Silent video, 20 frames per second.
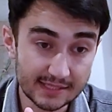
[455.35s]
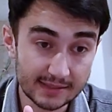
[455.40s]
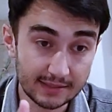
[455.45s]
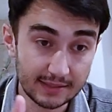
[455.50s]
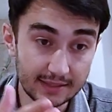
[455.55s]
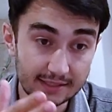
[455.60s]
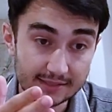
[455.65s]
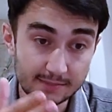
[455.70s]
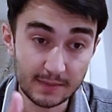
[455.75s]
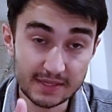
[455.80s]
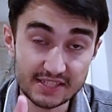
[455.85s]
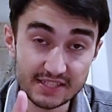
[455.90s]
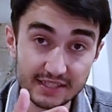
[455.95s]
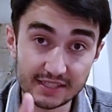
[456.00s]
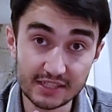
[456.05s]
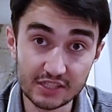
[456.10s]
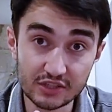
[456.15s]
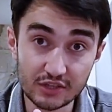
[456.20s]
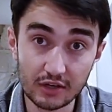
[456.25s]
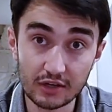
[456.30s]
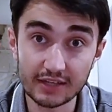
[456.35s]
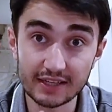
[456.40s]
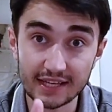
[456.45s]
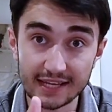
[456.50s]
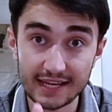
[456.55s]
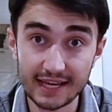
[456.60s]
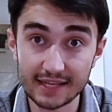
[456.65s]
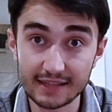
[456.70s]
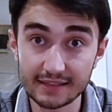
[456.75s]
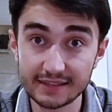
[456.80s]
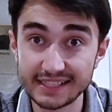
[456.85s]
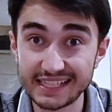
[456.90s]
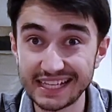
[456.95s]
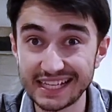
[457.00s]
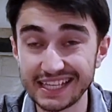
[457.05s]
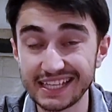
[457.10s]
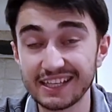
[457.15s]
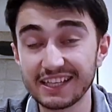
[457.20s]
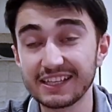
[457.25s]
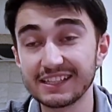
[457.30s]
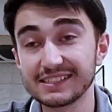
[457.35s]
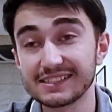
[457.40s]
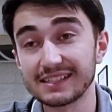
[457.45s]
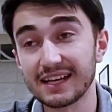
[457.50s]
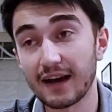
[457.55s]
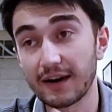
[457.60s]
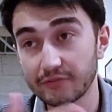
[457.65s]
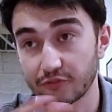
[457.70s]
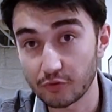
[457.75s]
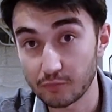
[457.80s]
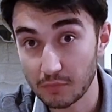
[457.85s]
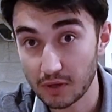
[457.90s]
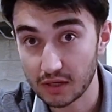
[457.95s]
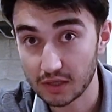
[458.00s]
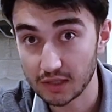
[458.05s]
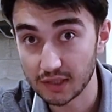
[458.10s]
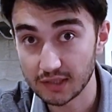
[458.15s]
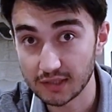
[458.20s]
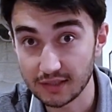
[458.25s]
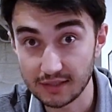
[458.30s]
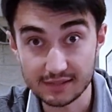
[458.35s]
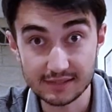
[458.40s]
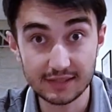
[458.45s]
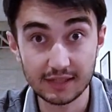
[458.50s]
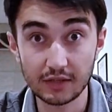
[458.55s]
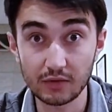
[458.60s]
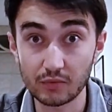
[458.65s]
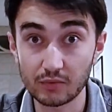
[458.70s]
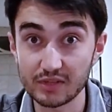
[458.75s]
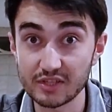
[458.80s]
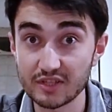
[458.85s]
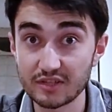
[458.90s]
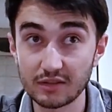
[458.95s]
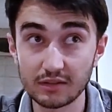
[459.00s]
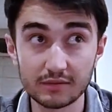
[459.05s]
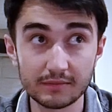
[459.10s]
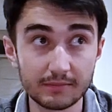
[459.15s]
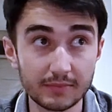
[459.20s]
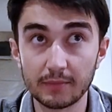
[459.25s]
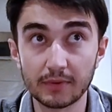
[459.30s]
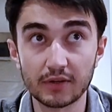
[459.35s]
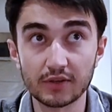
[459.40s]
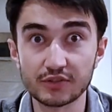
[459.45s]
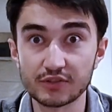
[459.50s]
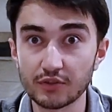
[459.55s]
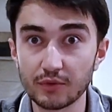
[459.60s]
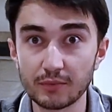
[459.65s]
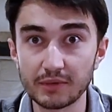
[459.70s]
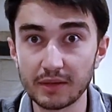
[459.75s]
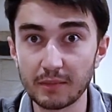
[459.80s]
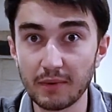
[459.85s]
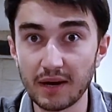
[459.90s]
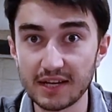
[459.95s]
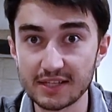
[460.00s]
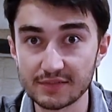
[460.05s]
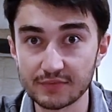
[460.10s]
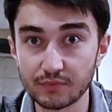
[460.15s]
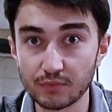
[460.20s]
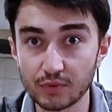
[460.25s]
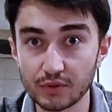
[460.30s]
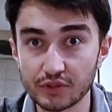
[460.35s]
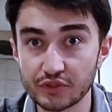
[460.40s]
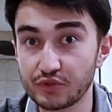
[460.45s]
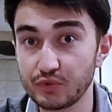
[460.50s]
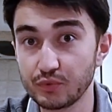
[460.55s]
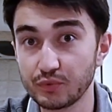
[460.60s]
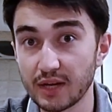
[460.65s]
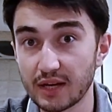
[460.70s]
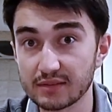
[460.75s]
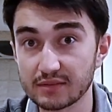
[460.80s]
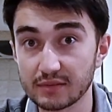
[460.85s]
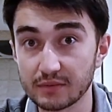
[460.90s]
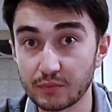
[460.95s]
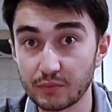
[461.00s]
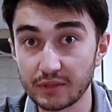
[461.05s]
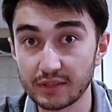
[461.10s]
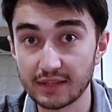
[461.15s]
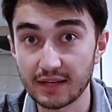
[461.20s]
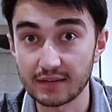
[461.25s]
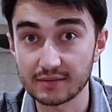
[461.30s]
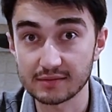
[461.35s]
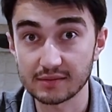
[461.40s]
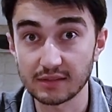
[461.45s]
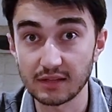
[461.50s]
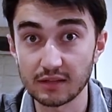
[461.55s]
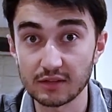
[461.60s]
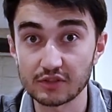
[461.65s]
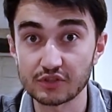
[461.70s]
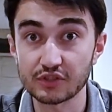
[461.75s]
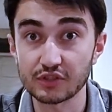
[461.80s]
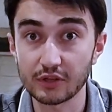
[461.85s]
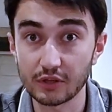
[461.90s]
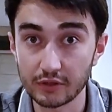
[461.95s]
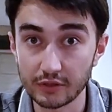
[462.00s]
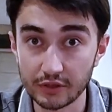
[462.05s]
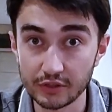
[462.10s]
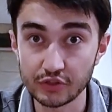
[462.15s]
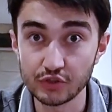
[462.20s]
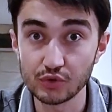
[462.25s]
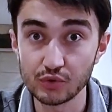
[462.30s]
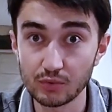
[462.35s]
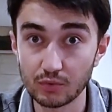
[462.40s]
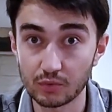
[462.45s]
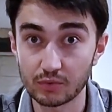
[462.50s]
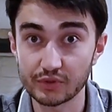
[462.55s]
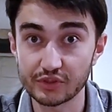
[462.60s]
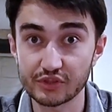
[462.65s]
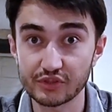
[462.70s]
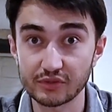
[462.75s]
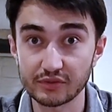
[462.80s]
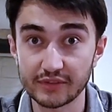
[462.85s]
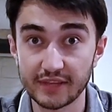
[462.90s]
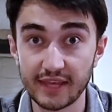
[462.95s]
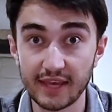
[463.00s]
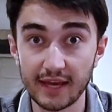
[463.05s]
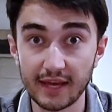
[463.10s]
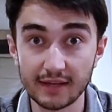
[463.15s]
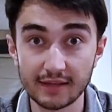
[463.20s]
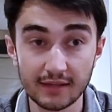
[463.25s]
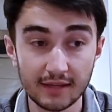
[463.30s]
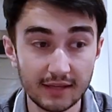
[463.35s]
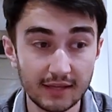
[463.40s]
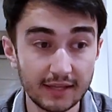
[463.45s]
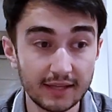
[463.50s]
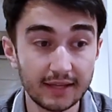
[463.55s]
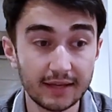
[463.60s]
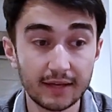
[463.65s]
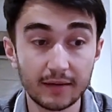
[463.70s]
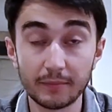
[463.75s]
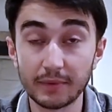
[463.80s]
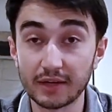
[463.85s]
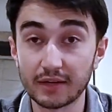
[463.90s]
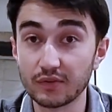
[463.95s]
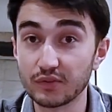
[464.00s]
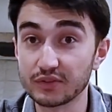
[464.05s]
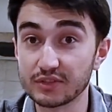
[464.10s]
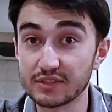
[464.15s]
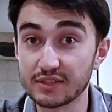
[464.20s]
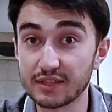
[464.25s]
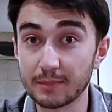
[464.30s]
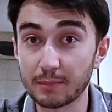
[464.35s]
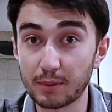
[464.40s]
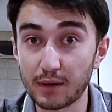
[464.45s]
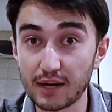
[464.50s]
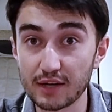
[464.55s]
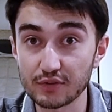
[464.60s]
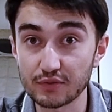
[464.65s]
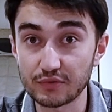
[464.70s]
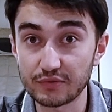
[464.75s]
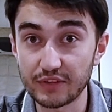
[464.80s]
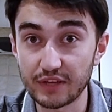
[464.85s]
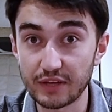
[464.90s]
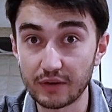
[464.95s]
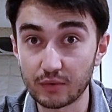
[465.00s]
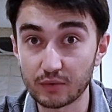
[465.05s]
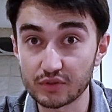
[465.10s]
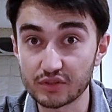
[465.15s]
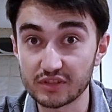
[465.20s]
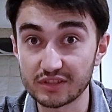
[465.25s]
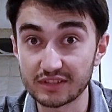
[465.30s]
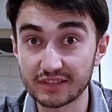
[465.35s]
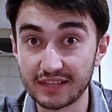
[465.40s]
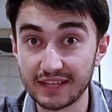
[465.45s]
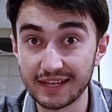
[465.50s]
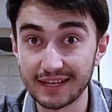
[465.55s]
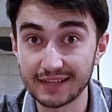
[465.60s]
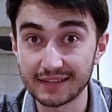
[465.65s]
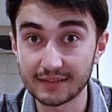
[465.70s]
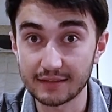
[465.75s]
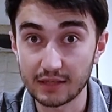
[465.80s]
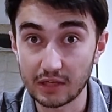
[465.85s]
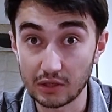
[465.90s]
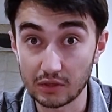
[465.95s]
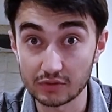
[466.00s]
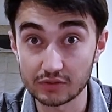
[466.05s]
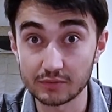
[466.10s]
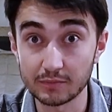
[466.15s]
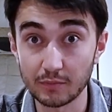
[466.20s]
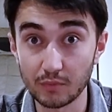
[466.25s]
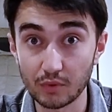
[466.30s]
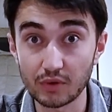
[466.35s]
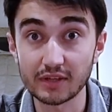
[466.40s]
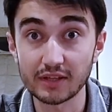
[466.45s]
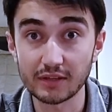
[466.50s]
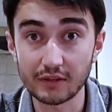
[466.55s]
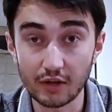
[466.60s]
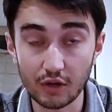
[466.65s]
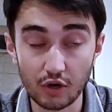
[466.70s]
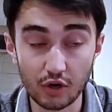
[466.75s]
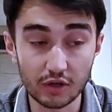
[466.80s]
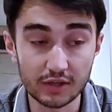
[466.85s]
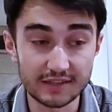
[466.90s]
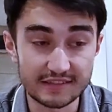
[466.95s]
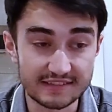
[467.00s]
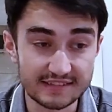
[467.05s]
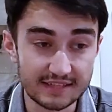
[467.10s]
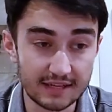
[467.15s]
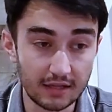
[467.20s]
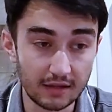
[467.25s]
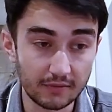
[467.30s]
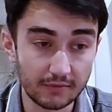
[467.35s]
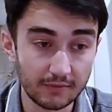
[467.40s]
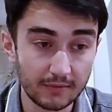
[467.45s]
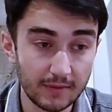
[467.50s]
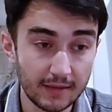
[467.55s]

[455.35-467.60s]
Especially in this car, the catalytic is aftermarket, is not original, because nobody buys for $2,000, $3,000 a new original cat, because the price of the original cat costs more than the car itself.